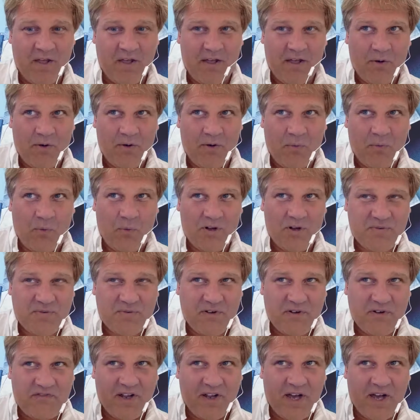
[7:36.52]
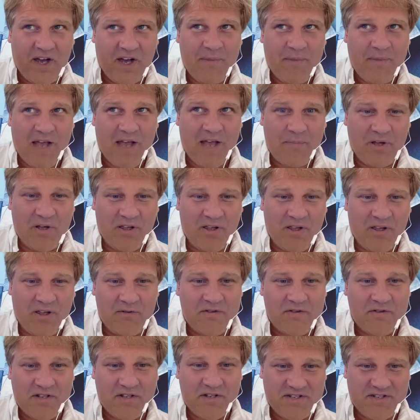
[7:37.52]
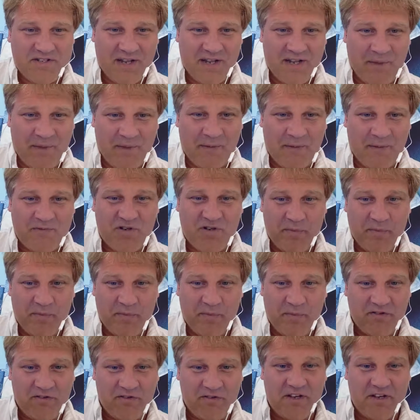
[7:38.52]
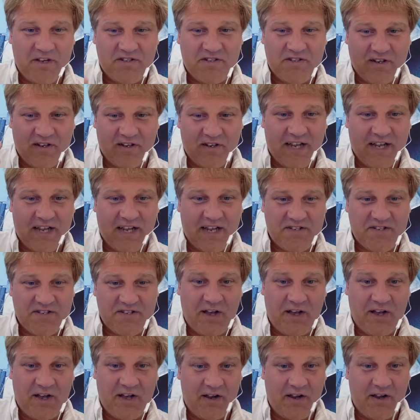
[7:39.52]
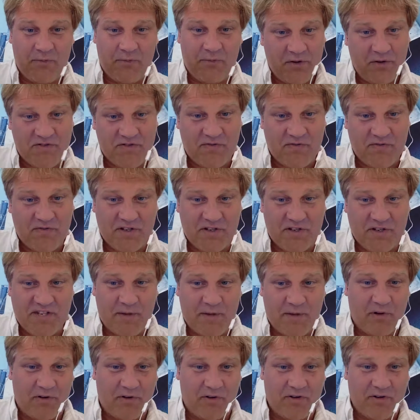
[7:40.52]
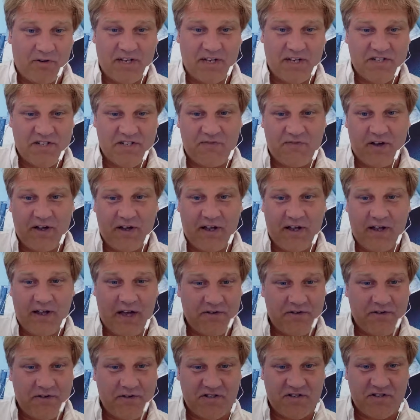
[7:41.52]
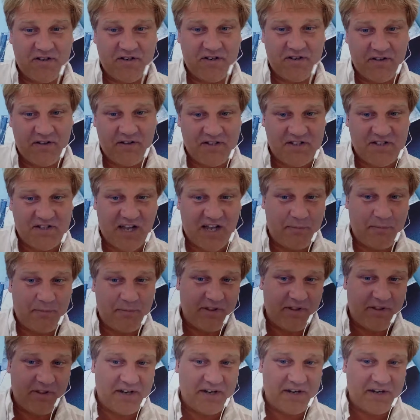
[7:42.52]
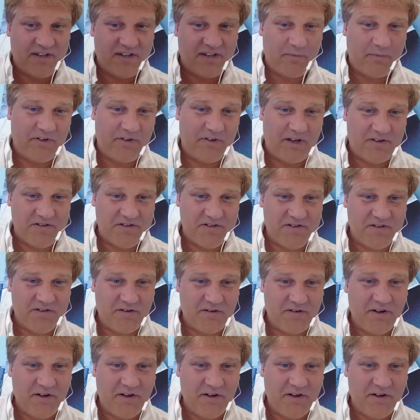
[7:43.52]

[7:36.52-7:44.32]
once we've done mapping, use the same MapSwipe interface to classify roads, for example, or classify houses into this type or that type of house. So